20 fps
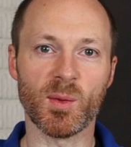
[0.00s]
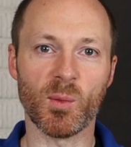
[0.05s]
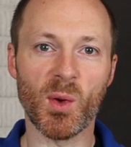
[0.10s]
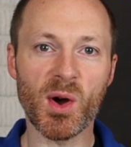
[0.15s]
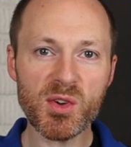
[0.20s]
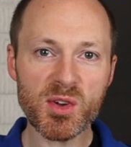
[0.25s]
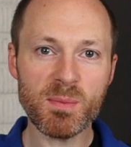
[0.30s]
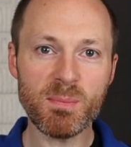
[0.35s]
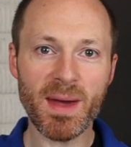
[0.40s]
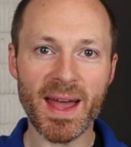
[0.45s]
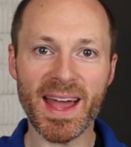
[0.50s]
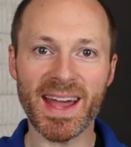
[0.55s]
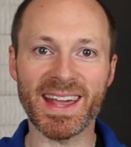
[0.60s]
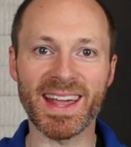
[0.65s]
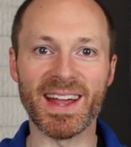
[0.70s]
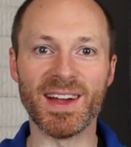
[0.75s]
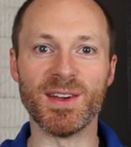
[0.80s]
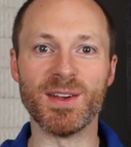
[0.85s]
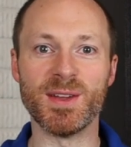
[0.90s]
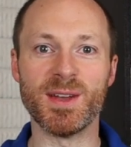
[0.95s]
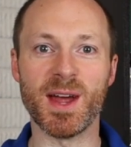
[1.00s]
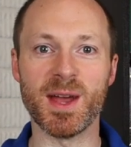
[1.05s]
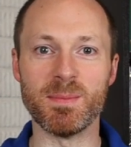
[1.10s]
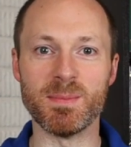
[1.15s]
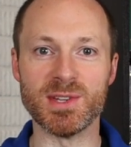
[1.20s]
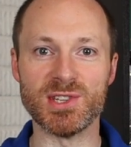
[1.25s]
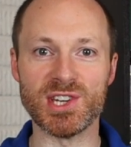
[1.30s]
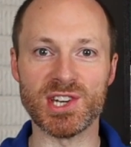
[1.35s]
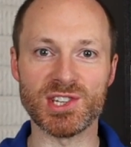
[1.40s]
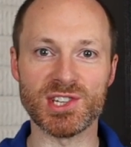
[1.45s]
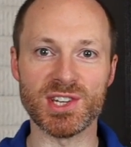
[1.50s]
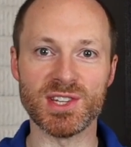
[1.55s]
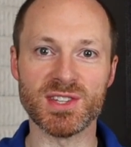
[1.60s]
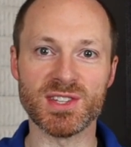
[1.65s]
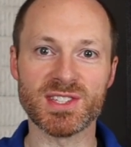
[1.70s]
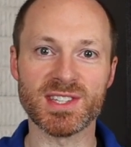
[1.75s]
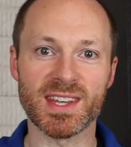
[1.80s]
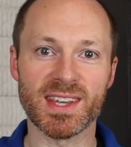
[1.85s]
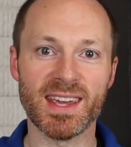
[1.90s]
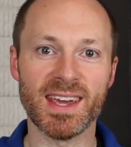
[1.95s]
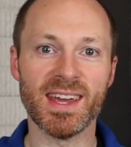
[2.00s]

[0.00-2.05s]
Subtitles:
Welcome back, Erudite Magicians.